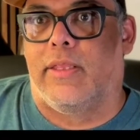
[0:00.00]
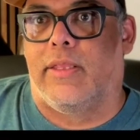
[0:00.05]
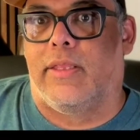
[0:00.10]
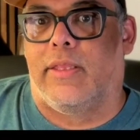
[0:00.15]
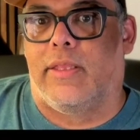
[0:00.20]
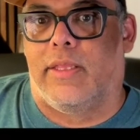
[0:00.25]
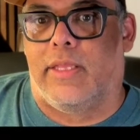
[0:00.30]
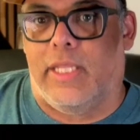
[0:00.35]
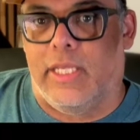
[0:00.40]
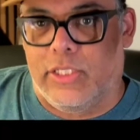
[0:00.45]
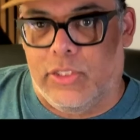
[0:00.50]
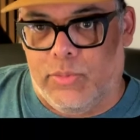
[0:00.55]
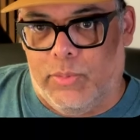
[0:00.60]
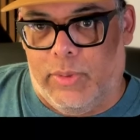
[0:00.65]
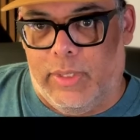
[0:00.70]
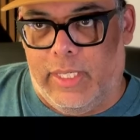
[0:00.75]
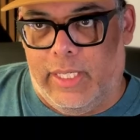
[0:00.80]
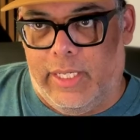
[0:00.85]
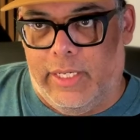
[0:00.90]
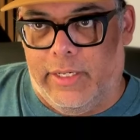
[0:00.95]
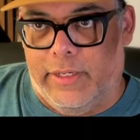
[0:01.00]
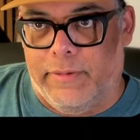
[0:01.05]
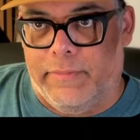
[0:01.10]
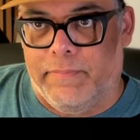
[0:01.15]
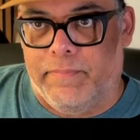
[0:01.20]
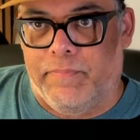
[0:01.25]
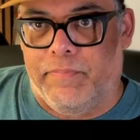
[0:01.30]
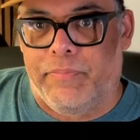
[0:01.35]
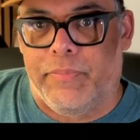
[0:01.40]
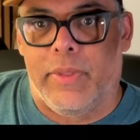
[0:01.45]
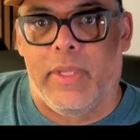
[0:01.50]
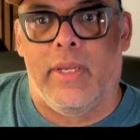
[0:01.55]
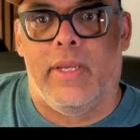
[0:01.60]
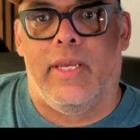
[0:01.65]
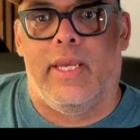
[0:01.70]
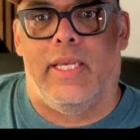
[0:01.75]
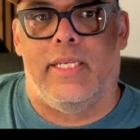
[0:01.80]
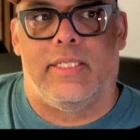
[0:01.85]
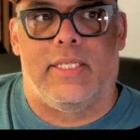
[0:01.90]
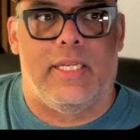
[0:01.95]
This one here
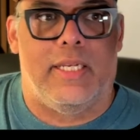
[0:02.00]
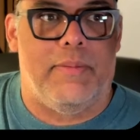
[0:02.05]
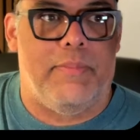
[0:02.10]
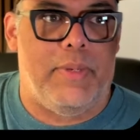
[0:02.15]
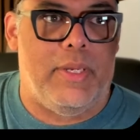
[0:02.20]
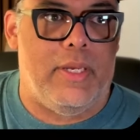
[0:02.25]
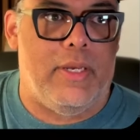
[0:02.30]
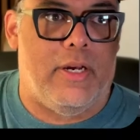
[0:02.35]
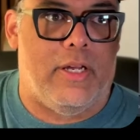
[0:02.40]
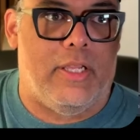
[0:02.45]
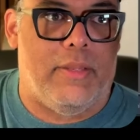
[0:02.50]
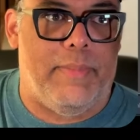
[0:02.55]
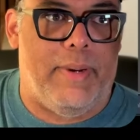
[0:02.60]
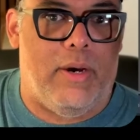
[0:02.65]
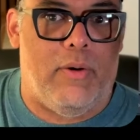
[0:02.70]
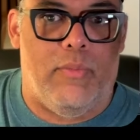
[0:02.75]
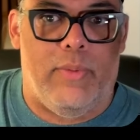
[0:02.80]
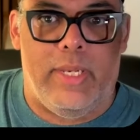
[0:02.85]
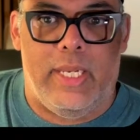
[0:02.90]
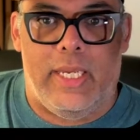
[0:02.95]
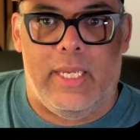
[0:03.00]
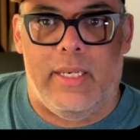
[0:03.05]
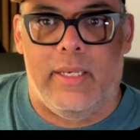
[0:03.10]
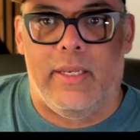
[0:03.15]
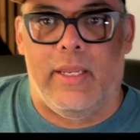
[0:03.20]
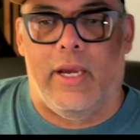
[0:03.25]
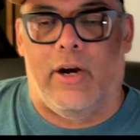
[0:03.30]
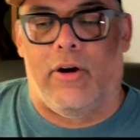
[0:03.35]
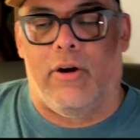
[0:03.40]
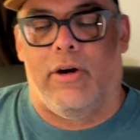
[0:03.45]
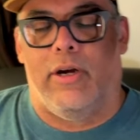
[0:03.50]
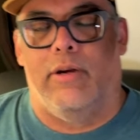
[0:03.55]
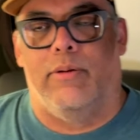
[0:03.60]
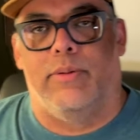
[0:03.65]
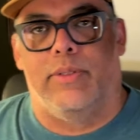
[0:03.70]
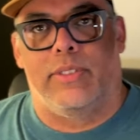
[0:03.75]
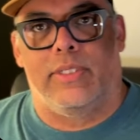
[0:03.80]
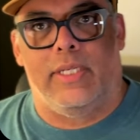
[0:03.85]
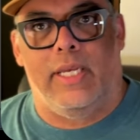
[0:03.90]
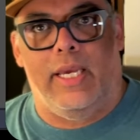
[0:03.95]
is going to be all about winning, or it will
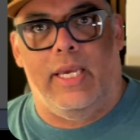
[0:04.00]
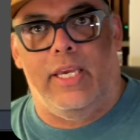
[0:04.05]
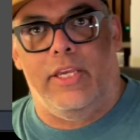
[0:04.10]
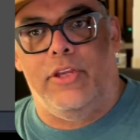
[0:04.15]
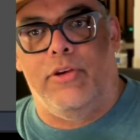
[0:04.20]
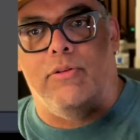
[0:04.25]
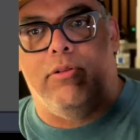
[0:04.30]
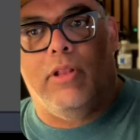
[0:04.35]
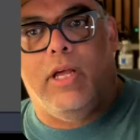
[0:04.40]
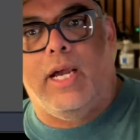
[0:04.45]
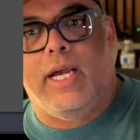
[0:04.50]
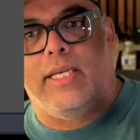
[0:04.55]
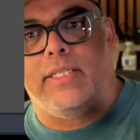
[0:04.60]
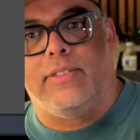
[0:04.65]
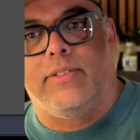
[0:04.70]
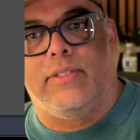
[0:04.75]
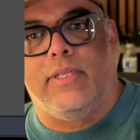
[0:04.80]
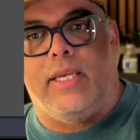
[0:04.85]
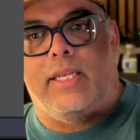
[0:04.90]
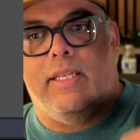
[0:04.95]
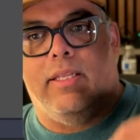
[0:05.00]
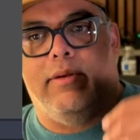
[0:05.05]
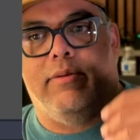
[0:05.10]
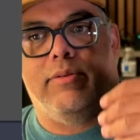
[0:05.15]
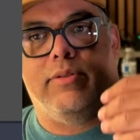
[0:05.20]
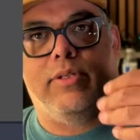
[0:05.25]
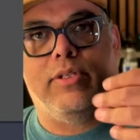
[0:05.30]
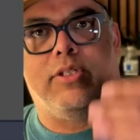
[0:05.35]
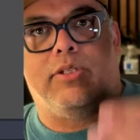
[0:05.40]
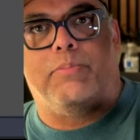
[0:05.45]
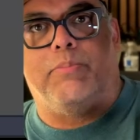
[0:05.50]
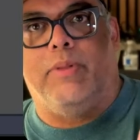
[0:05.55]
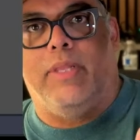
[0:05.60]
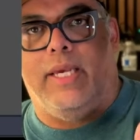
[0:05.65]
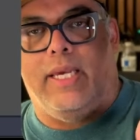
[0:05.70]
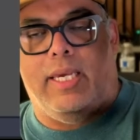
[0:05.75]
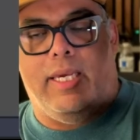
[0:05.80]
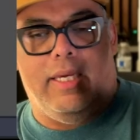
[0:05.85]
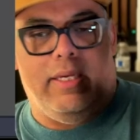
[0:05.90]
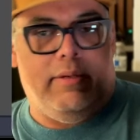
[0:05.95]
say "you lost," and it'll
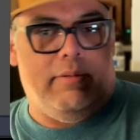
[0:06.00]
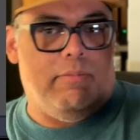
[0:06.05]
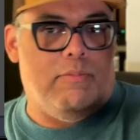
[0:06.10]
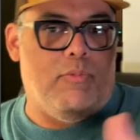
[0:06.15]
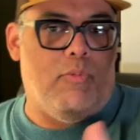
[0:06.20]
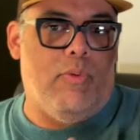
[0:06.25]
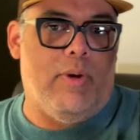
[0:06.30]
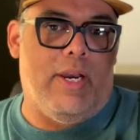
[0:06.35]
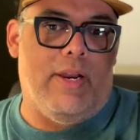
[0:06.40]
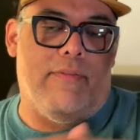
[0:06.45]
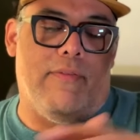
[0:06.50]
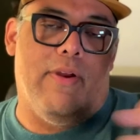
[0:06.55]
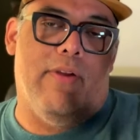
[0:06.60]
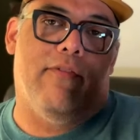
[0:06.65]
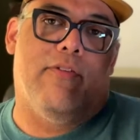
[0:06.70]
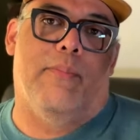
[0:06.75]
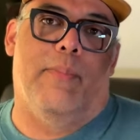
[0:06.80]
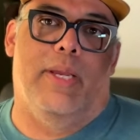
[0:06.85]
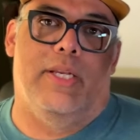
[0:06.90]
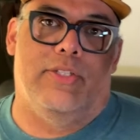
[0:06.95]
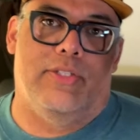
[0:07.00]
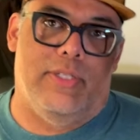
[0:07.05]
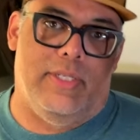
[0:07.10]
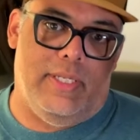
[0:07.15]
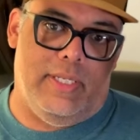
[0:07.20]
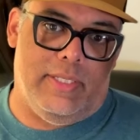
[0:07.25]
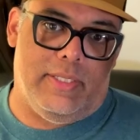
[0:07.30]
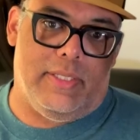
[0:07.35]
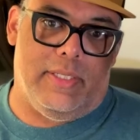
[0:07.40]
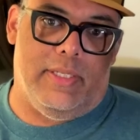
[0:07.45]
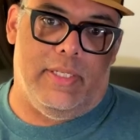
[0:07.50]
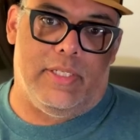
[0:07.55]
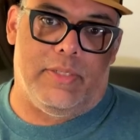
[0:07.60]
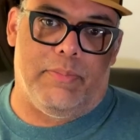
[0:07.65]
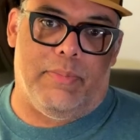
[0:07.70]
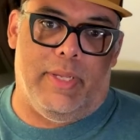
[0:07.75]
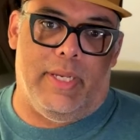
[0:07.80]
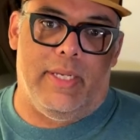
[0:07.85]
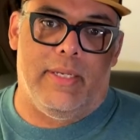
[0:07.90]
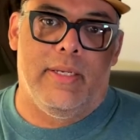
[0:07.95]
display whatever information it needs to
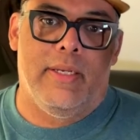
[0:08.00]
display.